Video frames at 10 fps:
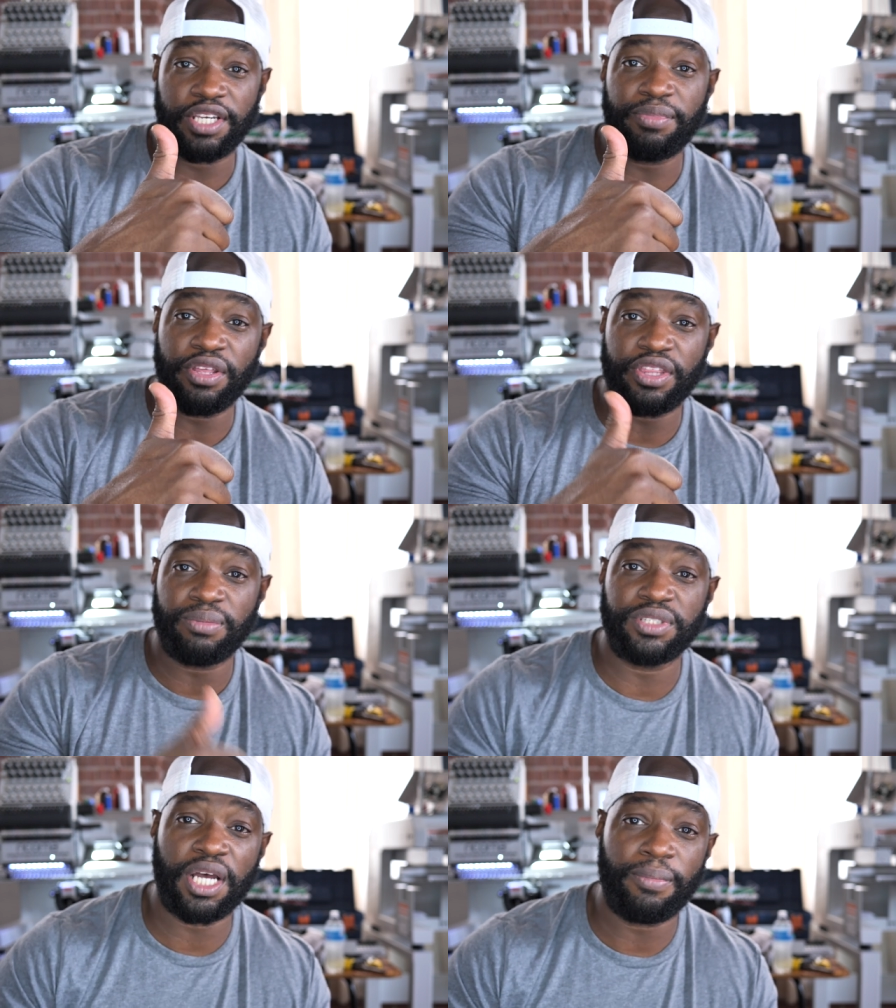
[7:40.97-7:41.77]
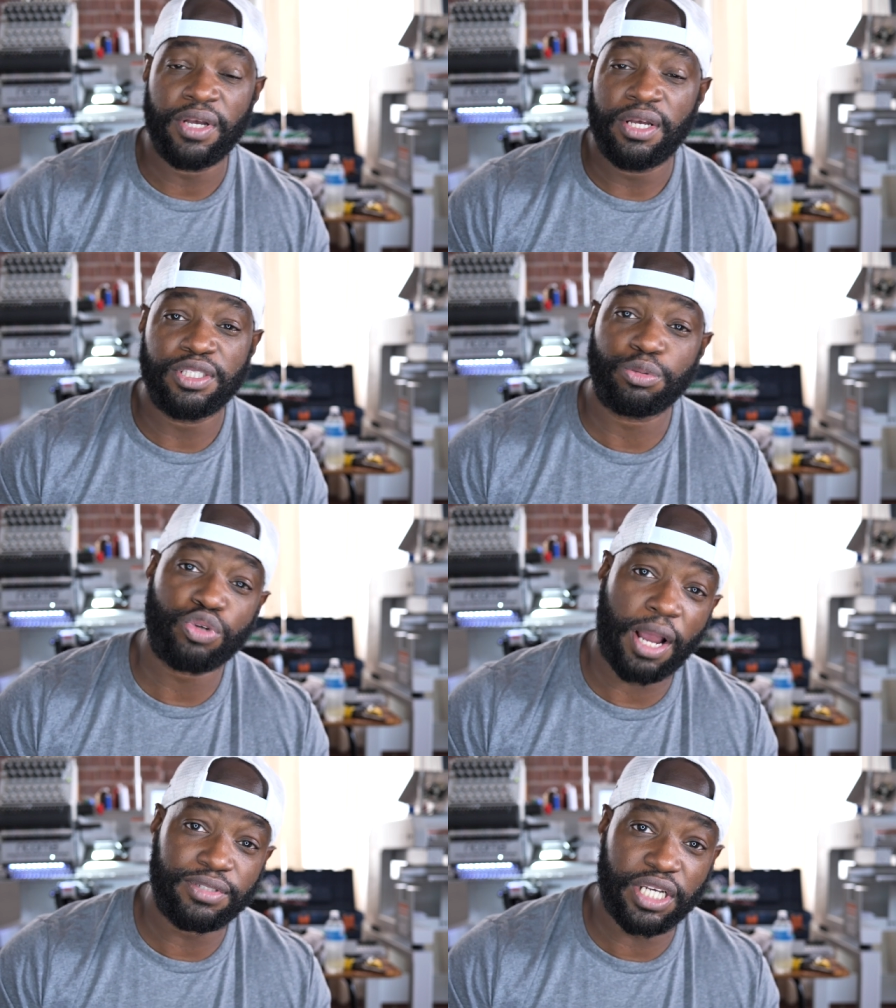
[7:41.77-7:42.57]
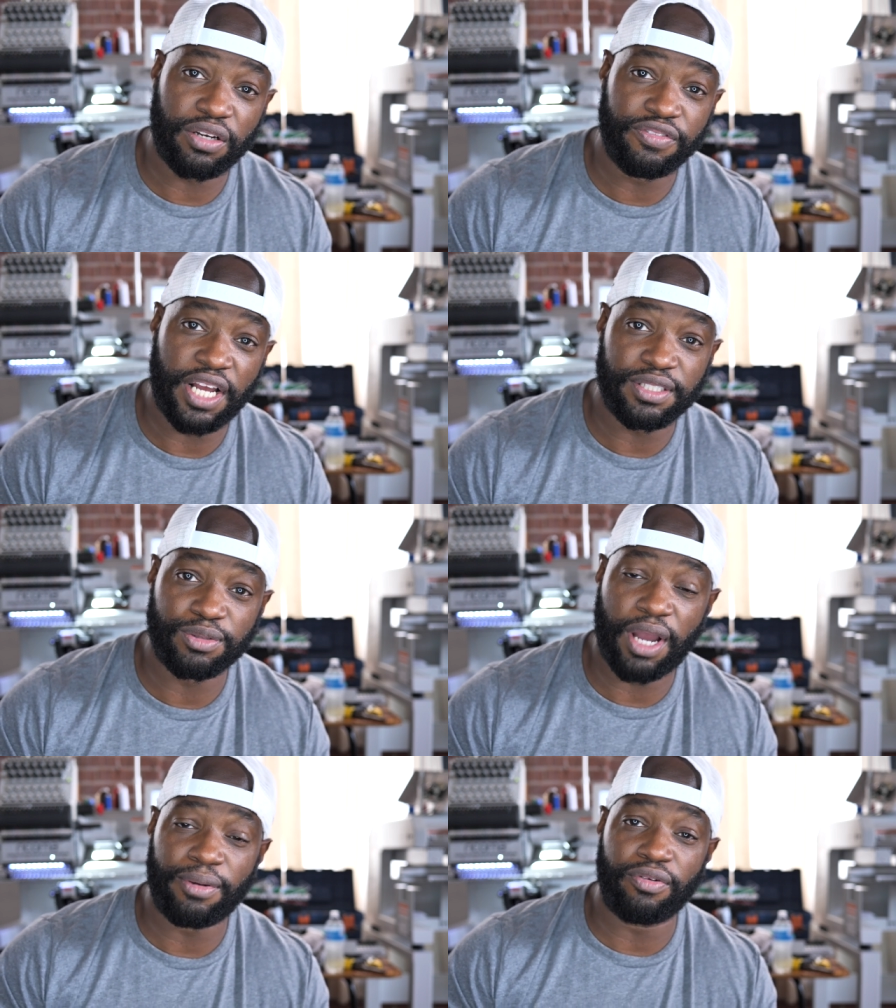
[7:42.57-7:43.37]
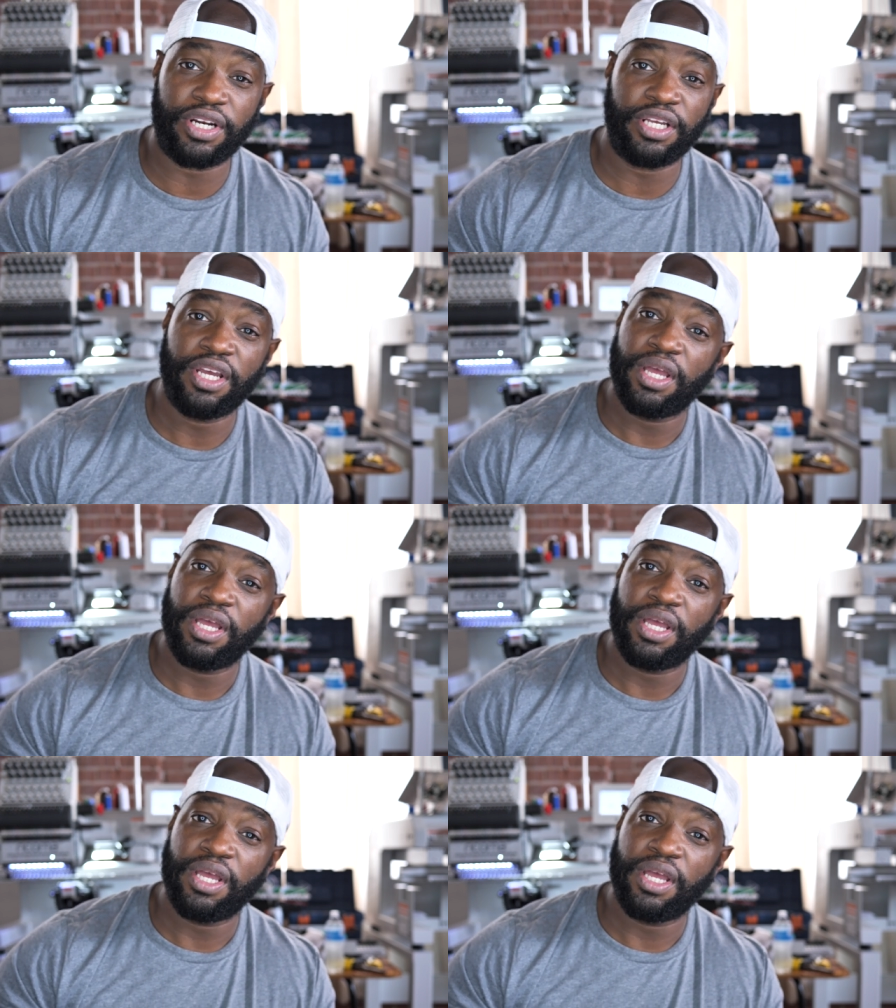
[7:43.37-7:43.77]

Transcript: Give me a thumbs up, subscribe to the channel if you're not subscribed already.